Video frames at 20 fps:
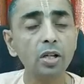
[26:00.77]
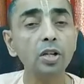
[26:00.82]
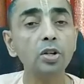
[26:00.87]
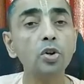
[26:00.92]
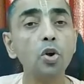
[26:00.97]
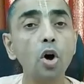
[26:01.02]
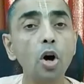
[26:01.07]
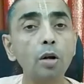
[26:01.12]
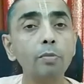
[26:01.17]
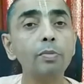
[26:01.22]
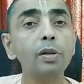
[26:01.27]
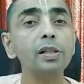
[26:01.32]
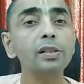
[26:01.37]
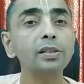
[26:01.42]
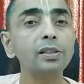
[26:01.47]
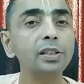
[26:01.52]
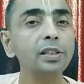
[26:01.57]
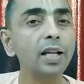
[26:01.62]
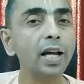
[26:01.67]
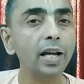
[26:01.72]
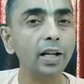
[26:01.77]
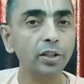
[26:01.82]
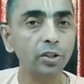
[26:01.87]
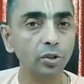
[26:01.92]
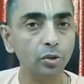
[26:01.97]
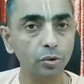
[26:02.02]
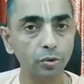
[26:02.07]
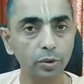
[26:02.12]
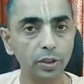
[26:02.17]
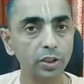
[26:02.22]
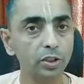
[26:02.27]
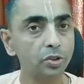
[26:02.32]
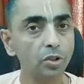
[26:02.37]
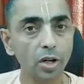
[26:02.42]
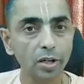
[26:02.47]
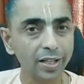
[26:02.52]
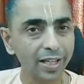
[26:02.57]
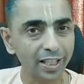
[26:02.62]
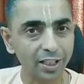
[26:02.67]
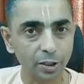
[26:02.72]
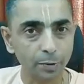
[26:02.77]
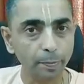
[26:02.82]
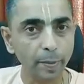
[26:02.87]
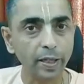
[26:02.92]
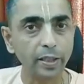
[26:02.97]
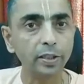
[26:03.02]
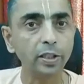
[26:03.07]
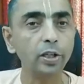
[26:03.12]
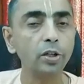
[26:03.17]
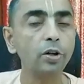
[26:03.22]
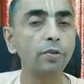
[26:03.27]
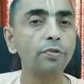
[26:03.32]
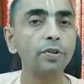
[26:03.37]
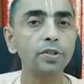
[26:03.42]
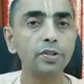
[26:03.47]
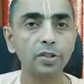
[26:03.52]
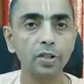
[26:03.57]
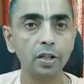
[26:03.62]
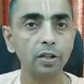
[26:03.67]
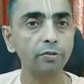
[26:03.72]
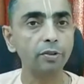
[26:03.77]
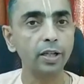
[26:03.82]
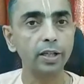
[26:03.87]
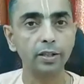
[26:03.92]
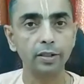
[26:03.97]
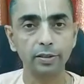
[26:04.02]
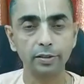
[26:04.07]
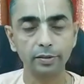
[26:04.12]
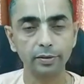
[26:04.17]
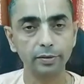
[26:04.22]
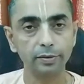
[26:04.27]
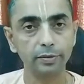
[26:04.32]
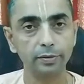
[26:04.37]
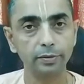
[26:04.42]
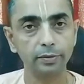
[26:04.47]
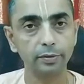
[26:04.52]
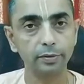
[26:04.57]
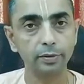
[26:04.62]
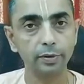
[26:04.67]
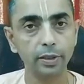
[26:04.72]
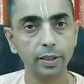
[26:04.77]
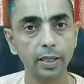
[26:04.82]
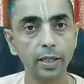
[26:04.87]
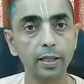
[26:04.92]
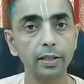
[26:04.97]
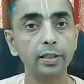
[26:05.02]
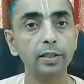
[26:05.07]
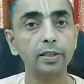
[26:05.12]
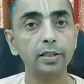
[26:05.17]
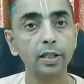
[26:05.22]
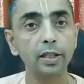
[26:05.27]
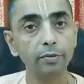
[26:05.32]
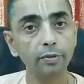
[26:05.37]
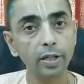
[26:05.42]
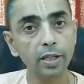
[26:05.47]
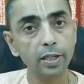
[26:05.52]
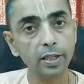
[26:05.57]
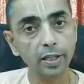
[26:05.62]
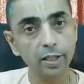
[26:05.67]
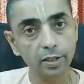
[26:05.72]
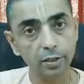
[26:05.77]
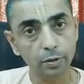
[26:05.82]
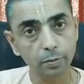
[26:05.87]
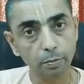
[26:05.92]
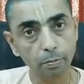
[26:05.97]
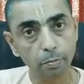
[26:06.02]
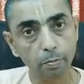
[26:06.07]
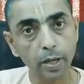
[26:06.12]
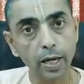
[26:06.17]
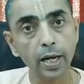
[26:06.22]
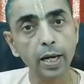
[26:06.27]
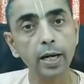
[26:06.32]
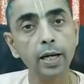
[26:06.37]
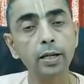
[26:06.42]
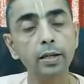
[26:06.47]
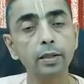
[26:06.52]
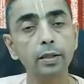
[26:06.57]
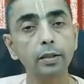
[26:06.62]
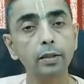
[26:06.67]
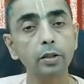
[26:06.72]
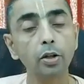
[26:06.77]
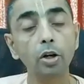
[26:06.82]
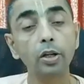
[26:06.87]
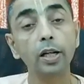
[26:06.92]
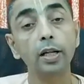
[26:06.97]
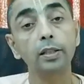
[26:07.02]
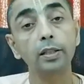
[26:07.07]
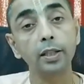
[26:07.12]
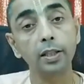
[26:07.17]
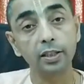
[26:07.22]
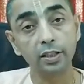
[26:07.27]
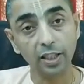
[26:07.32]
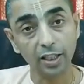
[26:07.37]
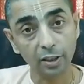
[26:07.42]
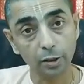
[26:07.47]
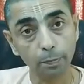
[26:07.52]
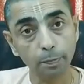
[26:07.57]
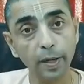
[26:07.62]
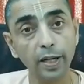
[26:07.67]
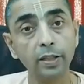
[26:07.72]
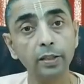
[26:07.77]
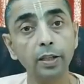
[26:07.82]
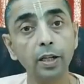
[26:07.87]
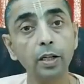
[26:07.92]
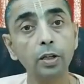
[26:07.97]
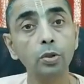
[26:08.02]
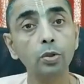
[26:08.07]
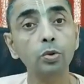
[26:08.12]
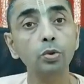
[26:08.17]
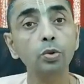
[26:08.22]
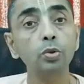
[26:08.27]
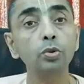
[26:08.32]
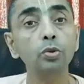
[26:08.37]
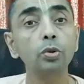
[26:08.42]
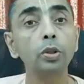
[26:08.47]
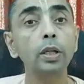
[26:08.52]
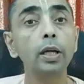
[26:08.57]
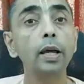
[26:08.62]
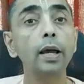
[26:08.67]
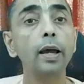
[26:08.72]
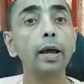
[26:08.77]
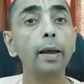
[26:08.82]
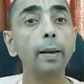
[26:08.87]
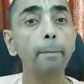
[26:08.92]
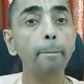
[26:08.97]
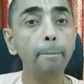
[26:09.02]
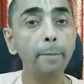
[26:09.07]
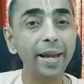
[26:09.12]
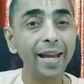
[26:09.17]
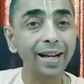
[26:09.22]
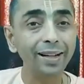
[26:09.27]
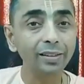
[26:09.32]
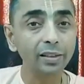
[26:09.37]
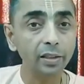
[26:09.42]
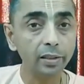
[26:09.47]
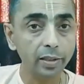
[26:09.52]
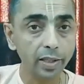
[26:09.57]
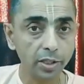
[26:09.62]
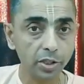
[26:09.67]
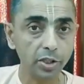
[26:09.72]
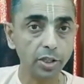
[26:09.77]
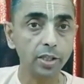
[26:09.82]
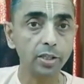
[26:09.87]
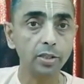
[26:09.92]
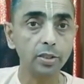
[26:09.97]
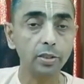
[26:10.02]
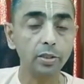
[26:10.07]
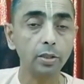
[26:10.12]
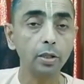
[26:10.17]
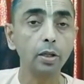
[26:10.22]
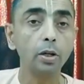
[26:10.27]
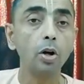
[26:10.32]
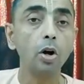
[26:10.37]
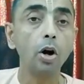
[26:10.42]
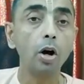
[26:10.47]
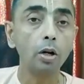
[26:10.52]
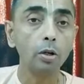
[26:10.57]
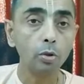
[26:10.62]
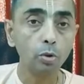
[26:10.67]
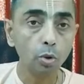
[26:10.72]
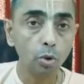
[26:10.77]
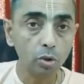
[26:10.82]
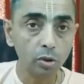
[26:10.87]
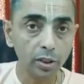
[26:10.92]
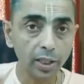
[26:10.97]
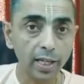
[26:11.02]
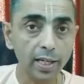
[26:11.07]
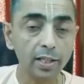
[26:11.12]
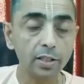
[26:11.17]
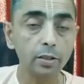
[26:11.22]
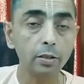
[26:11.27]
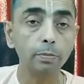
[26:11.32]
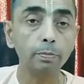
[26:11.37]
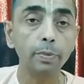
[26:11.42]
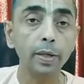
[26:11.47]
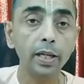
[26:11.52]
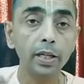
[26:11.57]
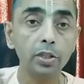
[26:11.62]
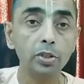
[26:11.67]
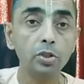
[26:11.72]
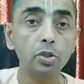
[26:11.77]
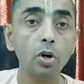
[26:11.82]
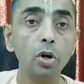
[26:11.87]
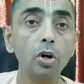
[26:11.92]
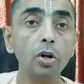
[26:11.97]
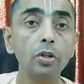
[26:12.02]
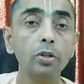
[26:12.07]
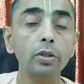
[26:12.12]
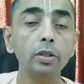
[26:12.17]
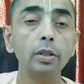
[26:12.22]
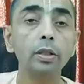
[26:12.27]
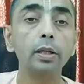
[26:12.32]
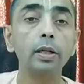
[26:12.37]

a normal scenario. It's not expected of a servant. The servant is made, or rather is expected, to make the dishes or cook things based on